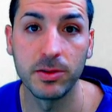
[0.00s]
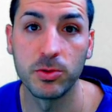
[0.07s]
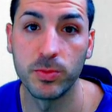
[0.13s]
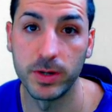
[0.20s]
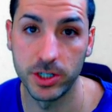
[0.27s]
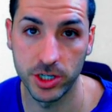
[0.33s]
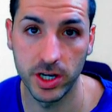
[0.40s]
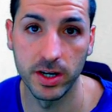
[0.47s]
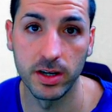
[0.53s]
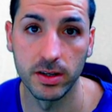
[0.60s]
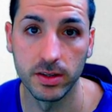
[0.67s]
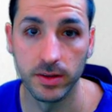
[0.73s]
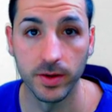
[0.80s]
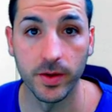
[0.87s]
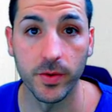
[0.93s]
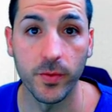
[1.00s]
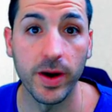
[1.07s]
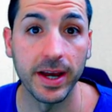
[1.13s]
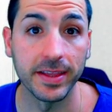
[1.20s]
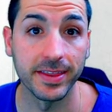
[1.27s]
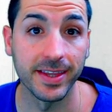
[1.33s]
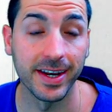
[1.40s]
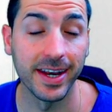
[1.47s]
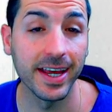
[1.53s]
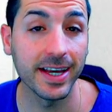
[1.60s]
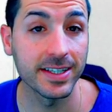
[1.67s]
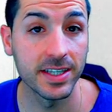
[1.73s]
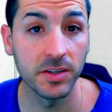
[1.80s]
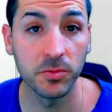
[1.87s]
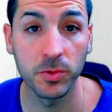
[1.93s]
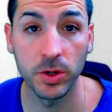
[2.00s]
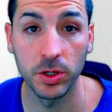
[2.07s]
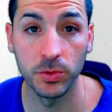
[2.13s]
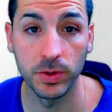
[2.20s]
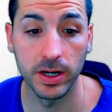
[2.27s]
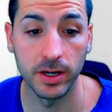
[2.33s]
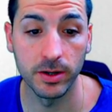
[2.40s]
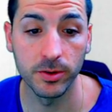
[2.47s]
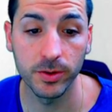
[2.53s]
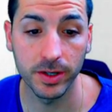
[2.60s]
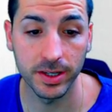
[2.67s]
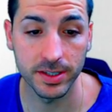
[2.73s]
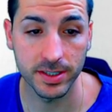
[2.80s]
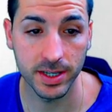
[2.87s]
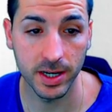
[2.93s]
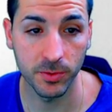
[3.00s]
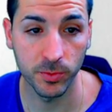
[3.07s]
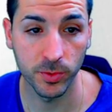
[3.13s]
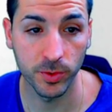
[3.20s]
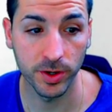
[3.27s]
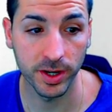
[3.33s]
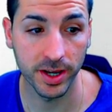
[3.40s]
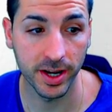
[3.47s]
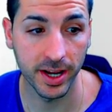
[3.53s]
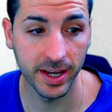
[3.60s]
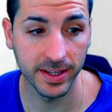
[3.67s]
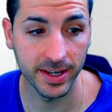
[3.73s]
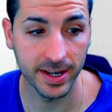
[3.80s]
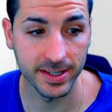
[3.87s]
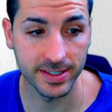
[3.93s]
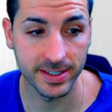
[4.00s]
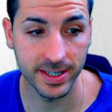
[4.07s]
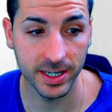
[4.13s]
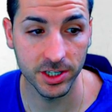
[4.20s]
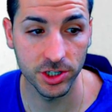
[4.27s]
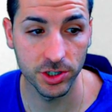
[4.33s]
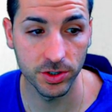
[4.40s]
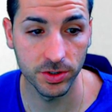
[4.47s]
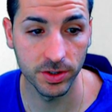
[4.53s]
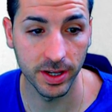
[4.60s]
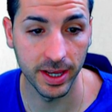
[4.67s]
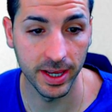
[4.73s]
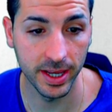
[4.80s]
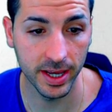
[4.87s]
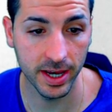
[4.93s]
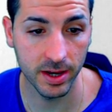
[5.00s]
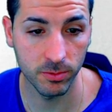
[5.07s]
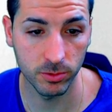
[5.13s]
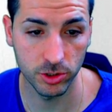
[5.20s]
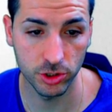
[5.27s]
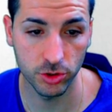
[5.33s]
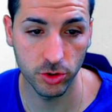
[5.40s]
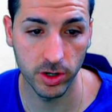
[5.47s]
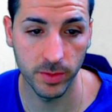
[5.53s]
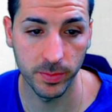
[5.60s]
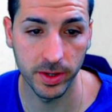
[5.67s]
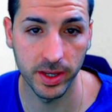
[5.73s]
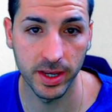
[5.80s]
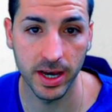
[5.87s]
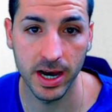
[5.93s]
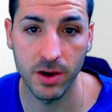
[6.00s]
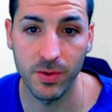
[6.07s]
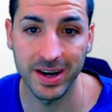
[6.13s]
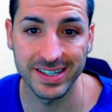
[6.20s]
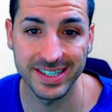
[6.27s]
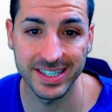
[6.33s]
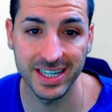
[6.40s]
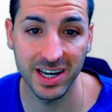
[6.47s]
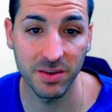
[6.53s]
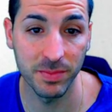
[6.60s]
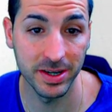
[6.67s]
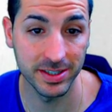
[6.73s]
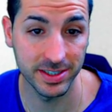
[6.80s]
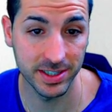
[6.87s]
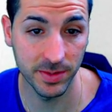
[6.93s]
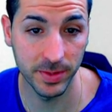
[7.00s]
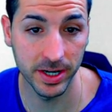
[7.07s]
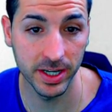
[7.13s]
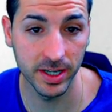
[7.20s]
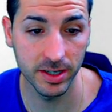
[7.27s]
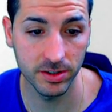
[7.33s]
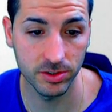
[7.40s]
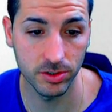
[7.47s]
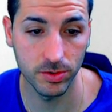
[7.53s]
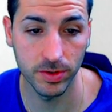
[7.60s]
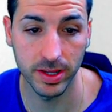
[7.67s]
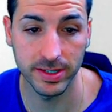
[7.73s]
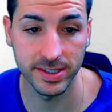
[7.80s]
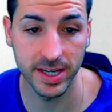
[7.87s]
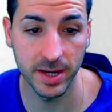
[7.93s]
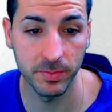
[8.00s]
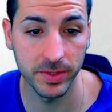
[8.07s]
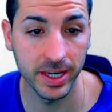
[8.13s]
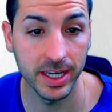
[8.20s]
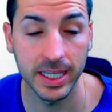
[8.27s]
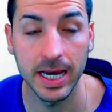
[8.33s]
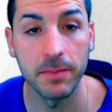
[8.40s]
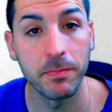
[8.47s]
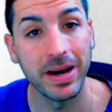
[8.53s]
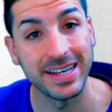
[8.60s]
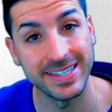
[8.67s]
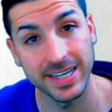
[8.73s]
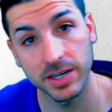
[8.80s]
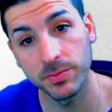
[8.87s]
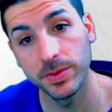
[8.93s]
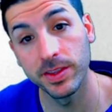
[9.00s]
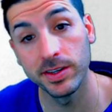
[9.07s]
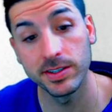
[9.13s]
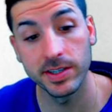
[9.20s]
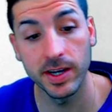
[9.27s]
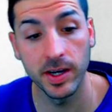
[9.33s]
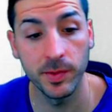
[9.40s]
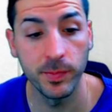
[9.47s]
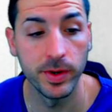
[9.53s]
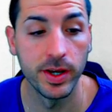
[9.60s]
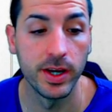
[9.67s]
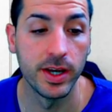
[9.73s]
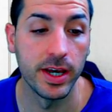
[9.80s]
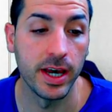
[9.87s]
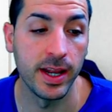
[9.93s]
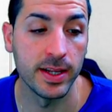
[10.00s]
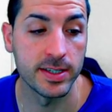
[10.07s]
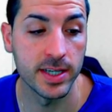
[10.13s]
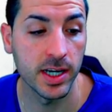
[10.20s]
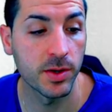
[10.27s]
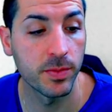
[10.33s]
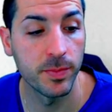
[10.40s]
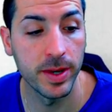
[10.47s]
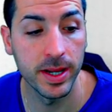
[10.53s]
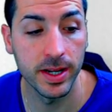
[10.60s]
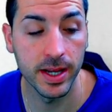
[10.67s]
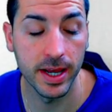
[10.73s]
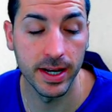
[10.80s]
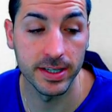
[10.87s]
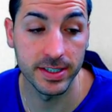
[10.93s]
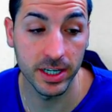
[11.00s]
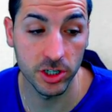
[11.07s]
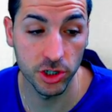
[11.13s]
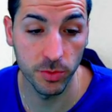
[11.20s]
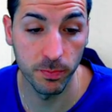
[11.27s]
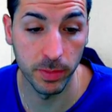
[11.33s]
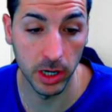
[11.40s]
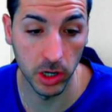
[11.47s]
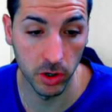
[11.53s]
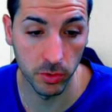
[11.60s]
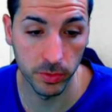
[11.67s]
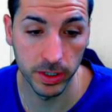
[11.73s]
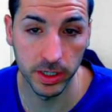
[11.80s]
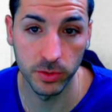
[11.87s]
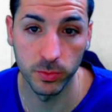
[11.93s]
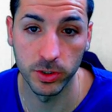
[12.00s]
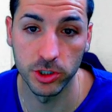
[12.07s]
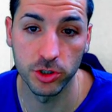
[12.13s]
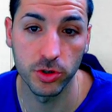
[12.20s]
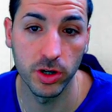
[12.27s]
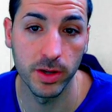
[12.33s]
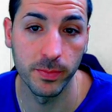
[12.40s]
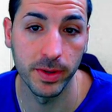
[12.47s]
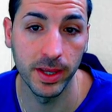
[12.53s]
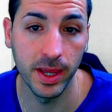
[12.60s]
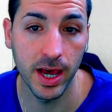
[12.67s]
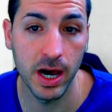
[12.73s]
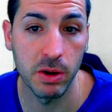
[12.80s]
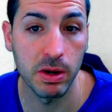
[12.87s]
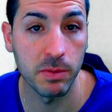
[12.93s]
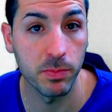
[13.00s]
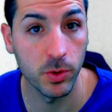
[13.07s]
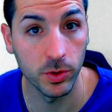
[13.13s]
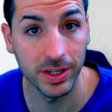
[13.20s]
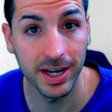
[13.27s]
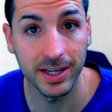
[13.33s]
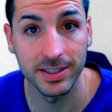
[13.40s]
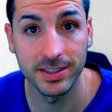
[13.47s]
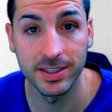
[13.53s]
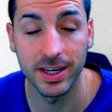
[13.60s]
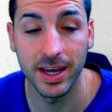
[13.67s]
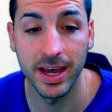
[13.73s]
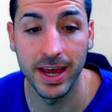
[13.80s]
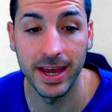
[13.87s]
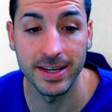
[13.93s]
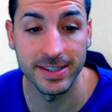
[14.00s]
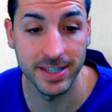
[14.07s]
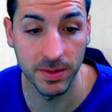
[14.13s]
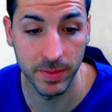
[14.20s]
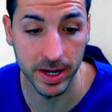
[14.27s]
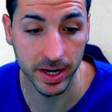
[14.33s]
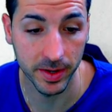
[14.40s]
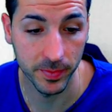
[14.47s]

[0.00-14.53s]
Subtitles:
to my channel. Right, the next thing we're going to do now is that we're going to create a section here, which is going to be our segment summary. So the same data by segment this time, and a segment and a section below it, which is going to be our products summary.